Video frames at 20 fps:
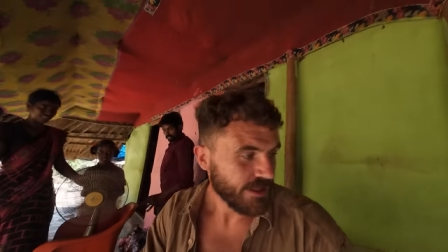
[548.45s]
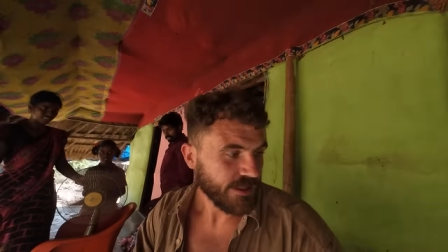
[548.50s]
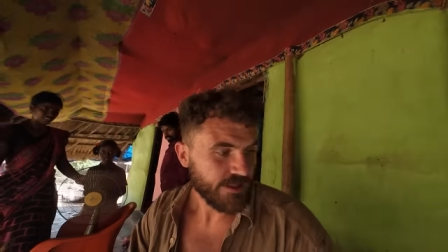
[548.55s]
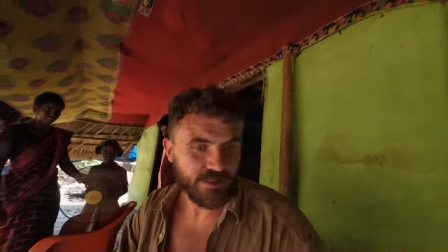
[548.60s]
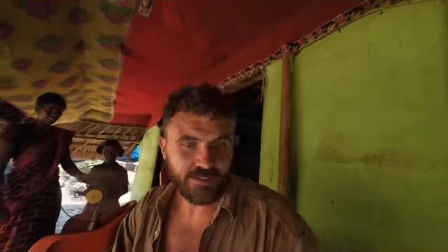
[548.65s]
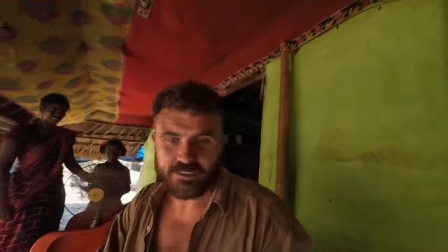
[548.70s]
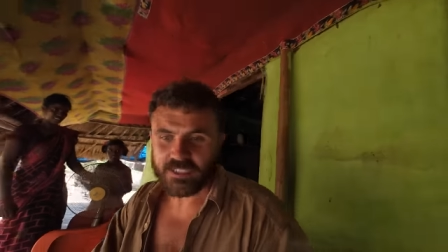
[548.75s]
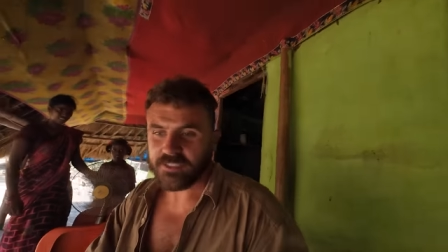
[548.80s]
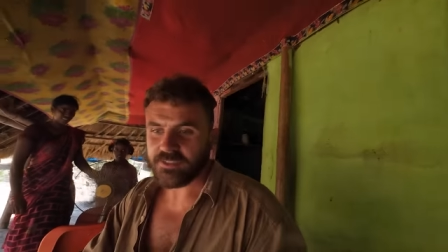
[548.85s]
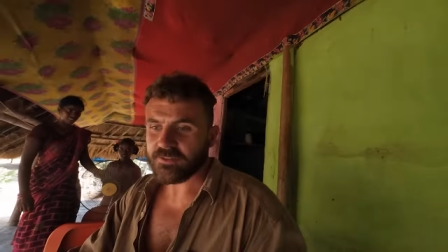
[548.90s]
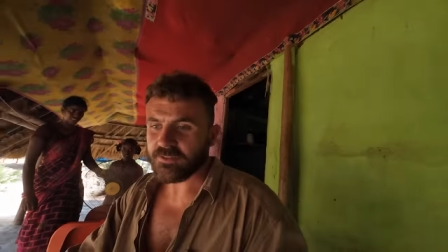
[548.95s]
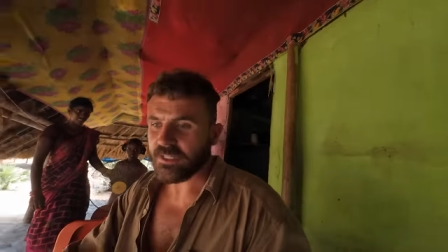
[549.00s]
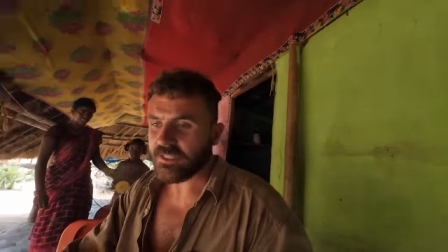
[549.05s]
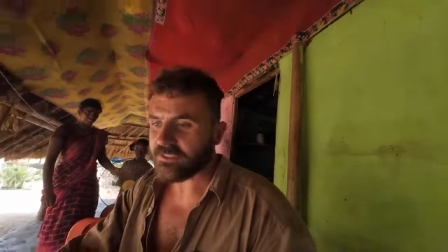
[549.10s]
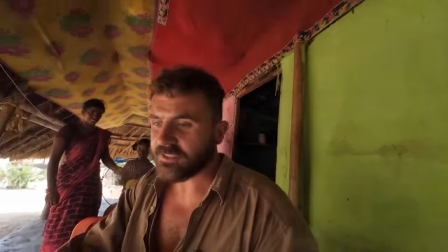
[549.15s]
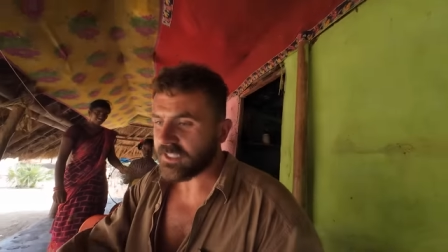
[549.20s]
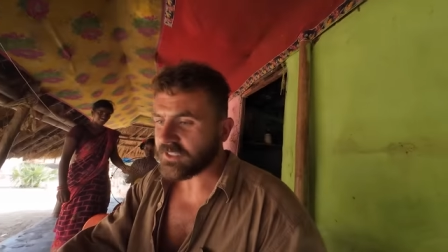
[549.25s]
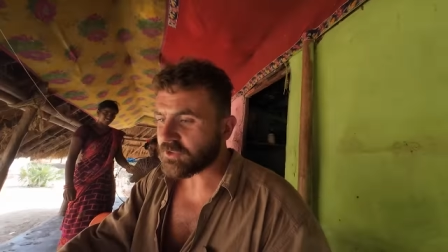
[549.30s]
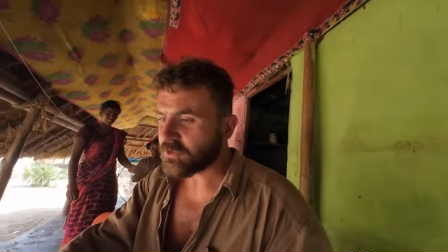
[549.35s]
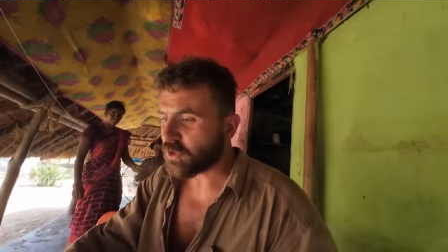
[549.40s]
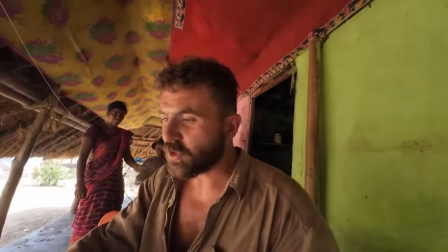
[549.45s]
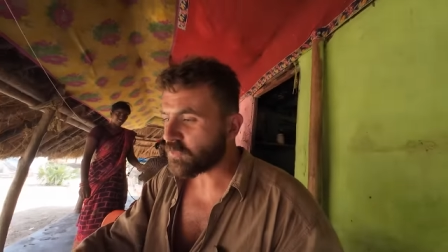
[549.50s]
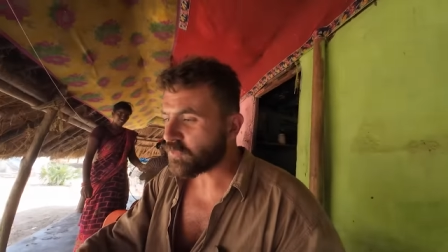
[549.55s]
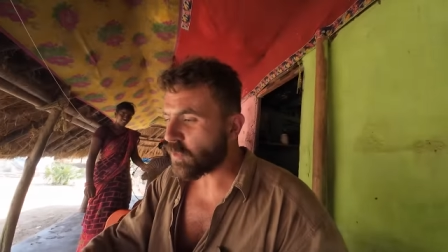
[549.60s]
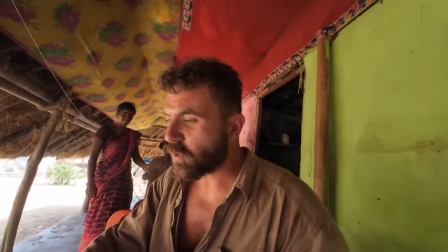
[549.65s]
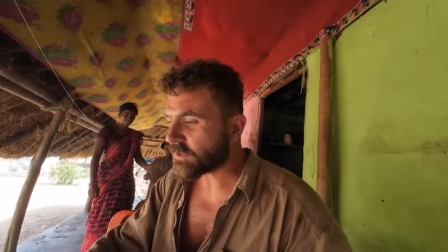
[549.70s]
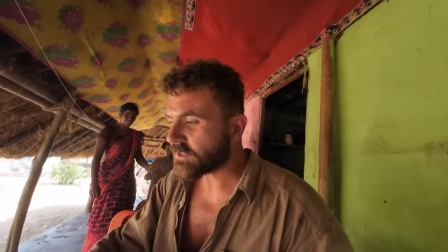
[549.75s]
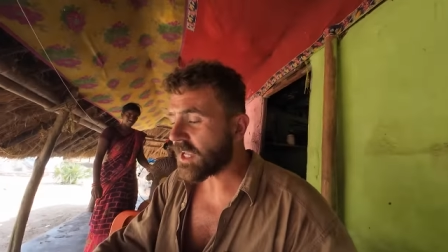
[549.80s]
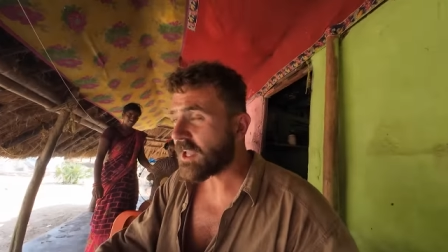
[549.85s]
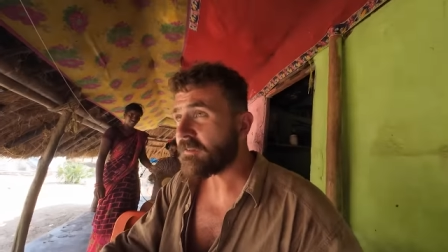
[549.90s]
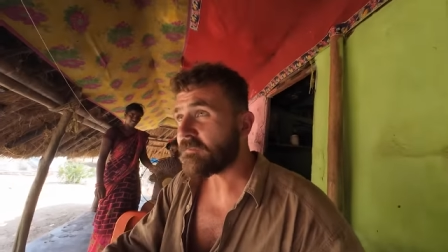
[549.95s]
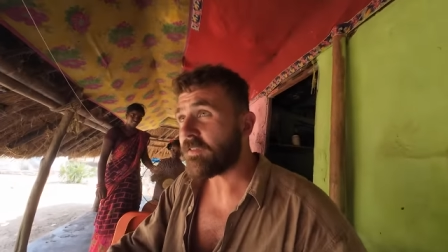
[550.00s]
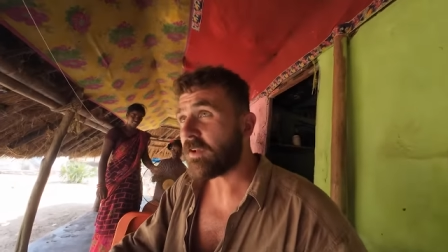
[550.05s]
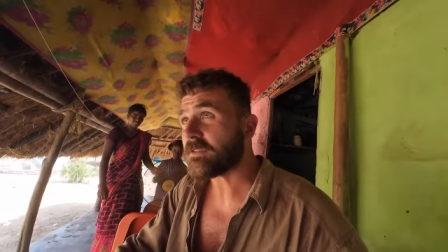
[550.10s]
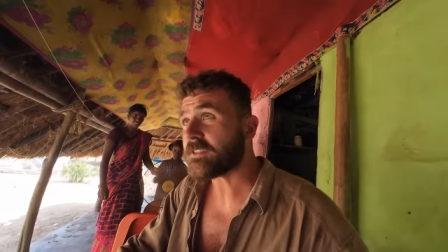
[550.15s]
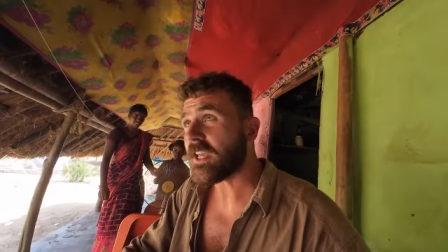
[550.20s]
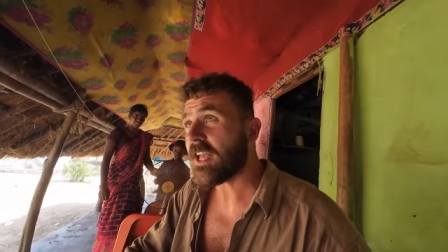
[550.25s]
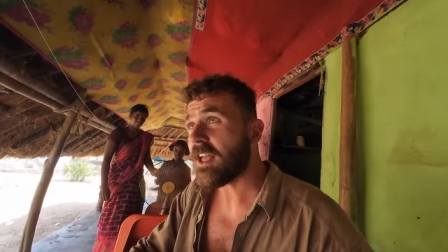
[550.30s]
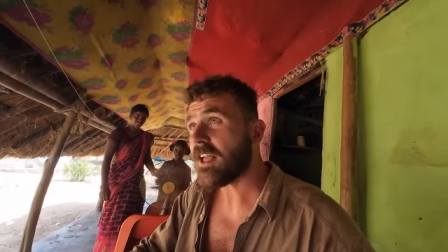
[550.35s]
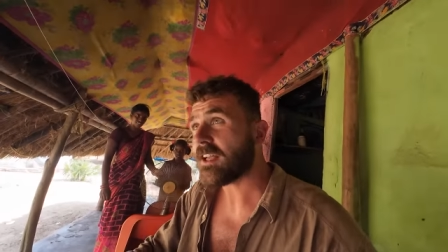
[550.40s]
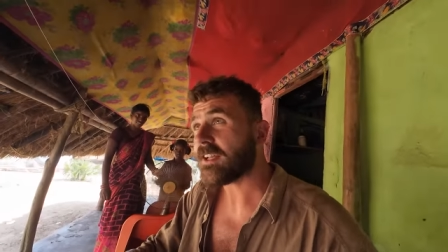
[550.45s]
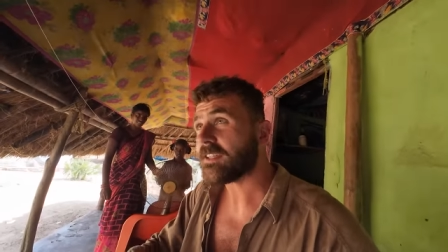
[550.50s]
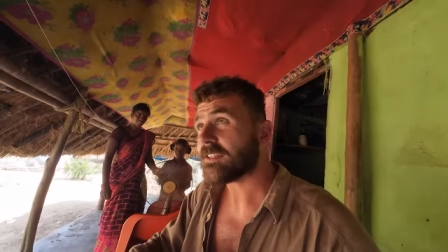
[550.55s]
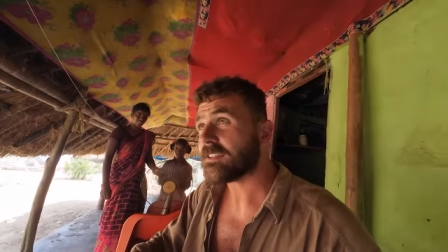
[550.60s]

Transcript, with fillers: this is is this good water filter?